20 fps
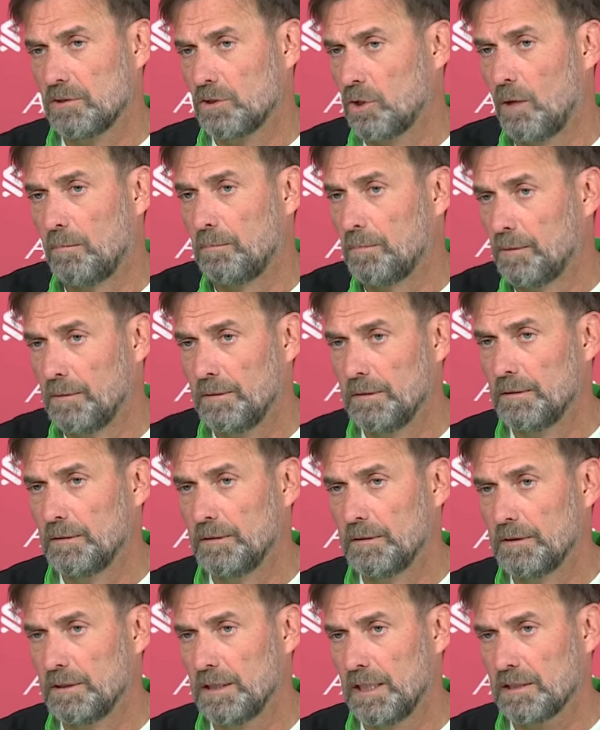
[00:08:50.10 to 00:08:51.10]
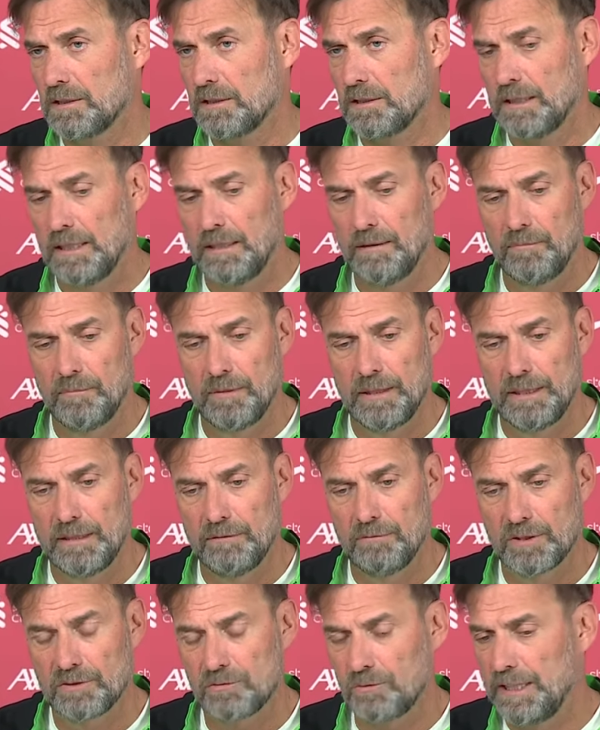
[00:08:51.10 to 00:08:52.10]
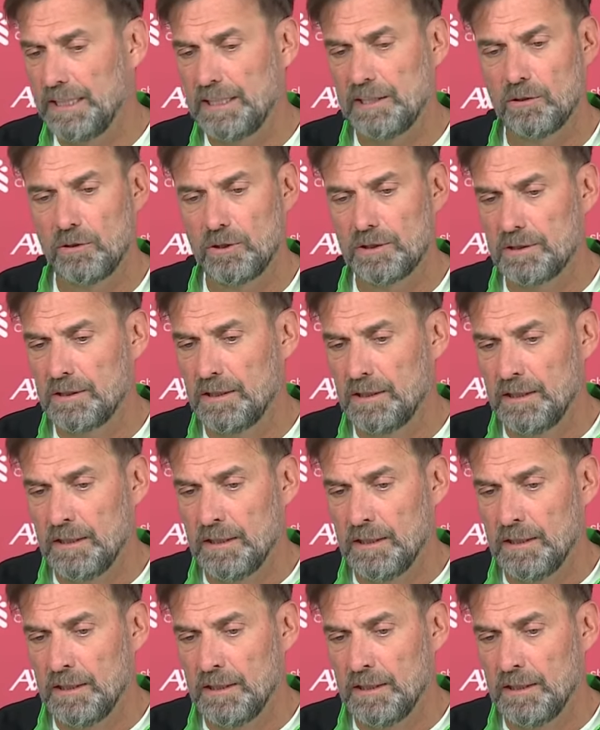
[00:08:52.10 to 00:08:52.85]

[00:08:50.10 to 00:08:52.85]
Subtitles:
top. Just it was really good.